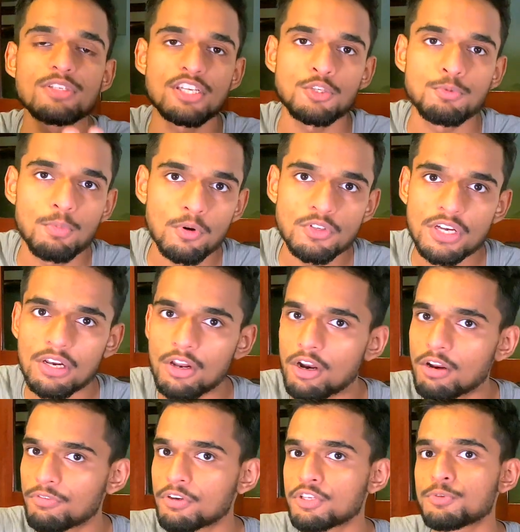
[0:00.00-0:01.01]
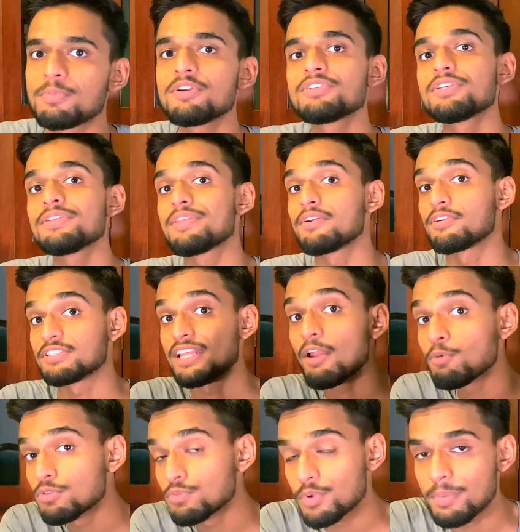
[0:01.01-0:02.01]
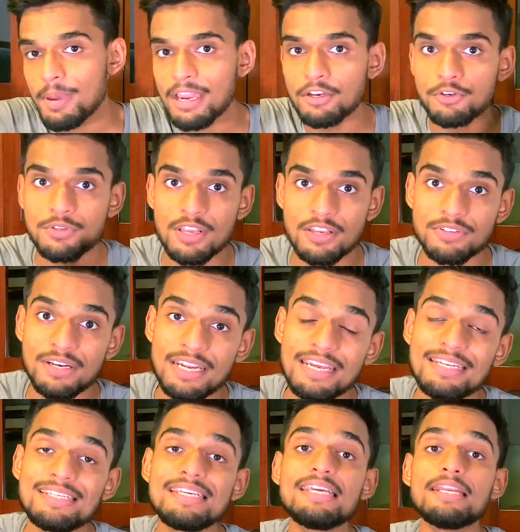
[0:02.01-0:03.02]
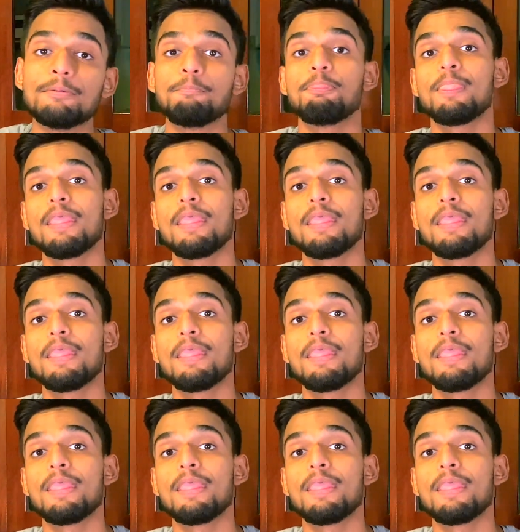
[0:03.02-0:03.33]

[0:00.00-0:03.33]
exposing a lot of conspiracy theories. That was way back in 2018.